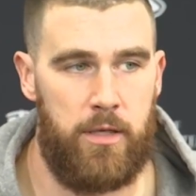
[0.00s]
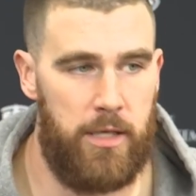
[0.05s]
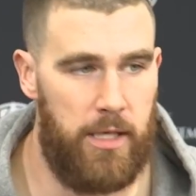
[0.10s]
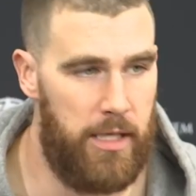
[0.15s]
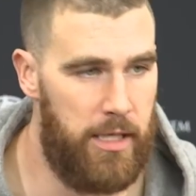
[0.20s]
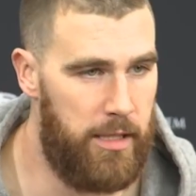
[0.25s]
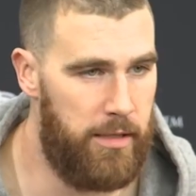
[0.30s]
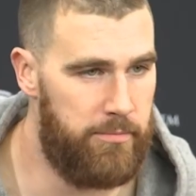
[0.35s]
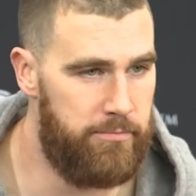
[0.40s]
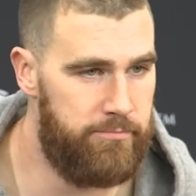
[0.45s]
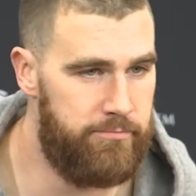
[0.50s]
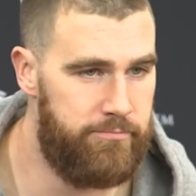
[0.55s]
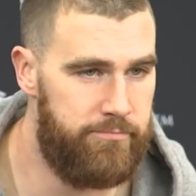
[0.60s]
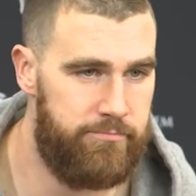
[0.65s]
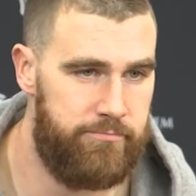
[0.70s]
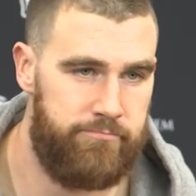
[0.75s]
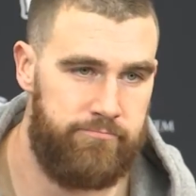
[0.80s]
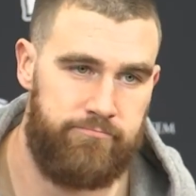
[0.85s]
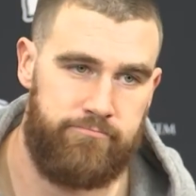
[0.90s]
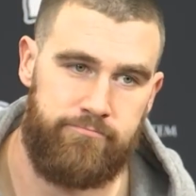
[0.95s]
Miami? Um,
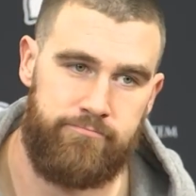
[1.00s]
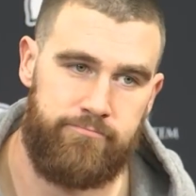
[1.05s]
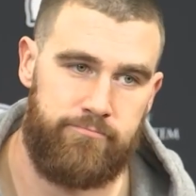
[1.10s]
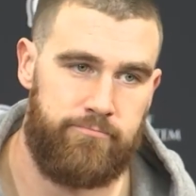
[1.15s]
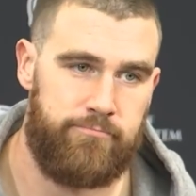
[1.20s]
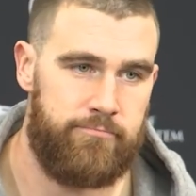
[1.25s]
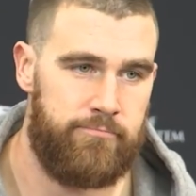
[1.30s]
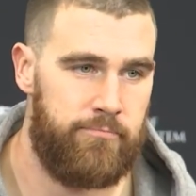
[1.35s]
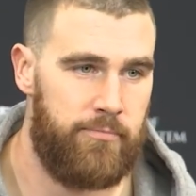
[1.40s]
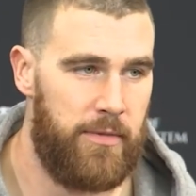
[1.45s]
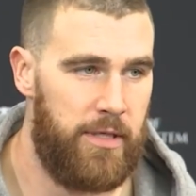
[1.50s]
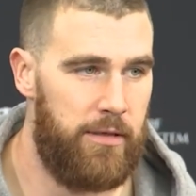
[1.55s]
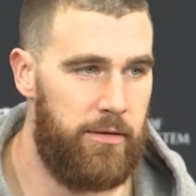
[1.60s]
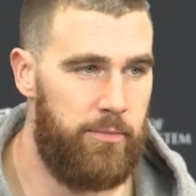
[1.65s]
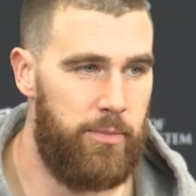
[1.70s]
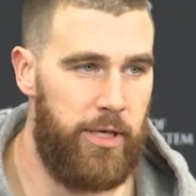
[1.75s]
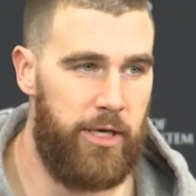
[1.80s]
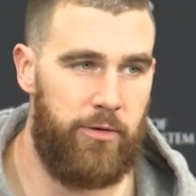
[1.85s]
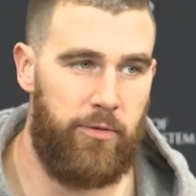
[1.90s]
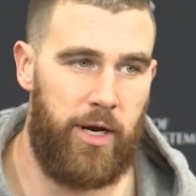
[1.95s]

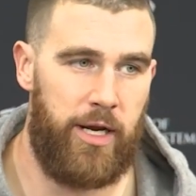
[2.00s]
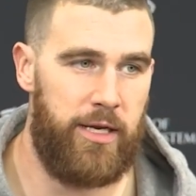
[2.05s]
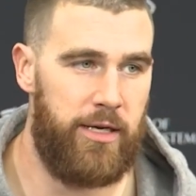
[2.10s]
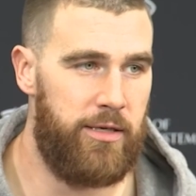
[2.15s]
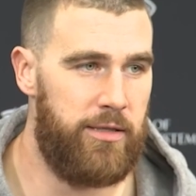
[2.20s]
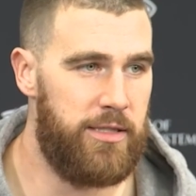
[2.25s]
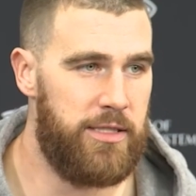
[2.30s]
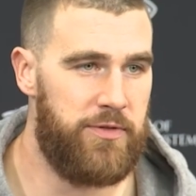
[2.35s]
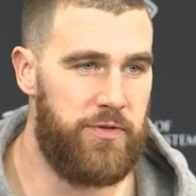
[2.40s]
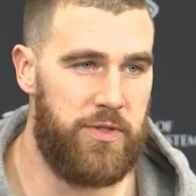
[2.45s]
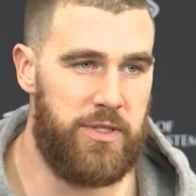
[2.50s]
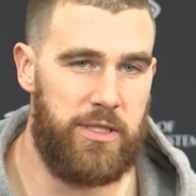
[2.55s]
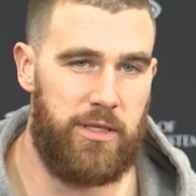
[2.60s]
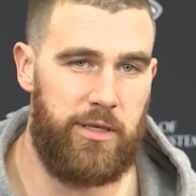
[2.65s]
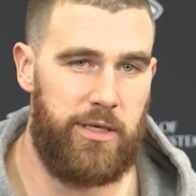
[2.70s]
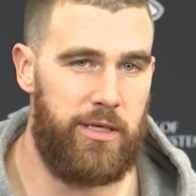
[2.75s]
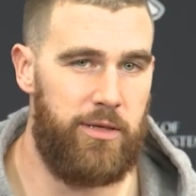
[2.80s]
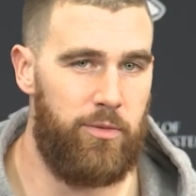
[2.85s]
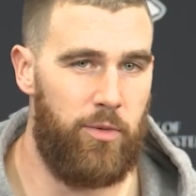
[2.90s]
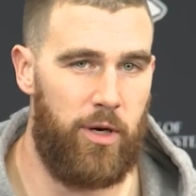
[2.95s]
being right here in this
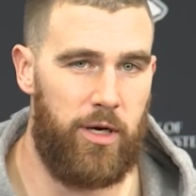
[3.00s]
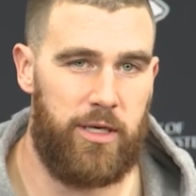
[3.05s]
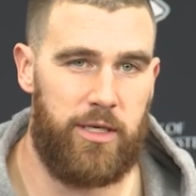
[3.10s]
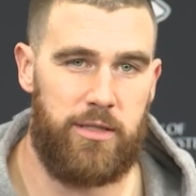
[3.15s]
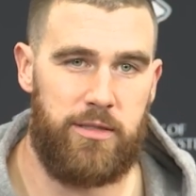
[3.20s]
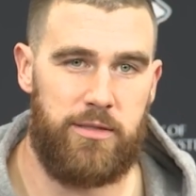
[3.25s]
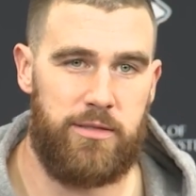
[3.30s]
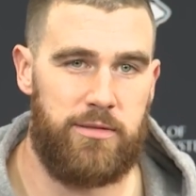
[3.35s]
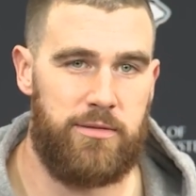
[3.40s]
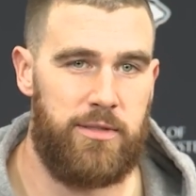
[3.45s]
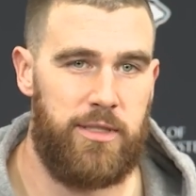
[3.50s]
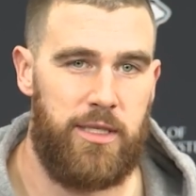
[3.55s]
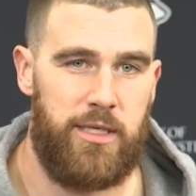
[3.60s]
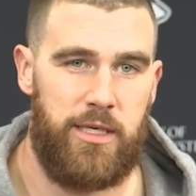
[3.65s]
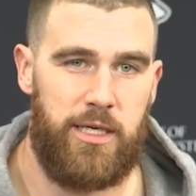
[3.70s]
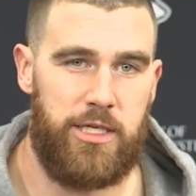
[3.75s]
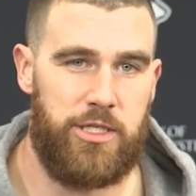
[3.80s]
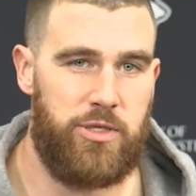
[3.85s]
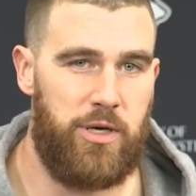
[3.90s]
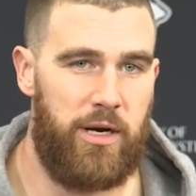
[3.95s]
facility, working and,
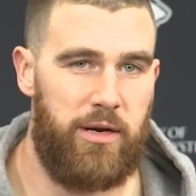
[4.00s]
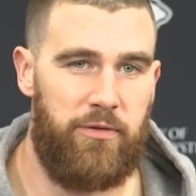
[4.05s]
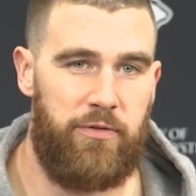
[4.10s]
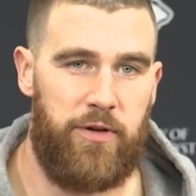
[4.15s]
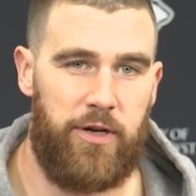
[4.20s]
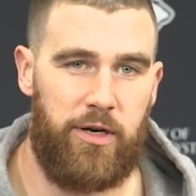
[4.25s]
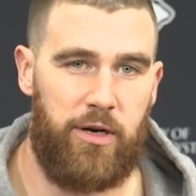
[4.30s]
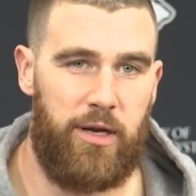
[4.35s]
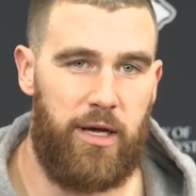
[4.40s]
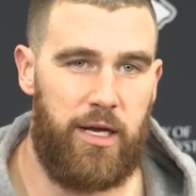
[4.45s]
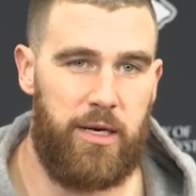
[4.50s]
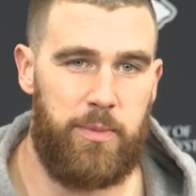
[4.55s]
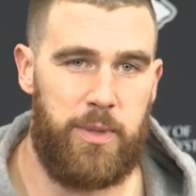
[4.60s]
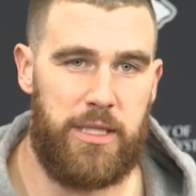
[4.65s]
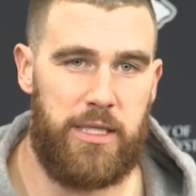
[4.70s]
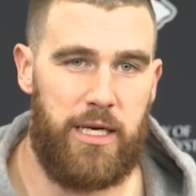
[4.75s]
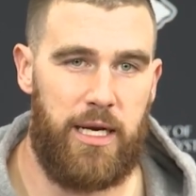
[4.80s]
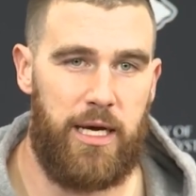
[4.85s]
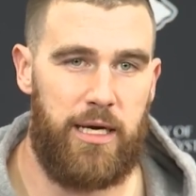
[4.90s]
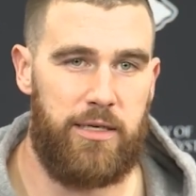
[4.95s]
and trying to figure out how to beat
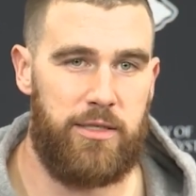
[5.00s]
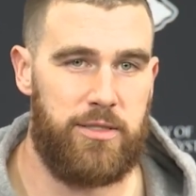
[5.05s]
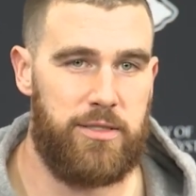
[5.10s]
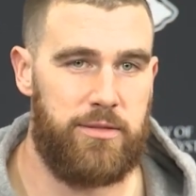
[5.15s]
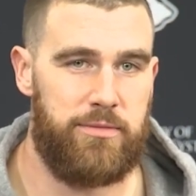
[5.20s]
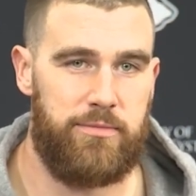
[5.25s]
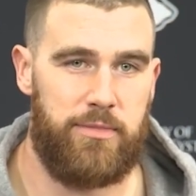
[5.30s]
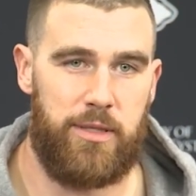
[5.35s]
the Niners.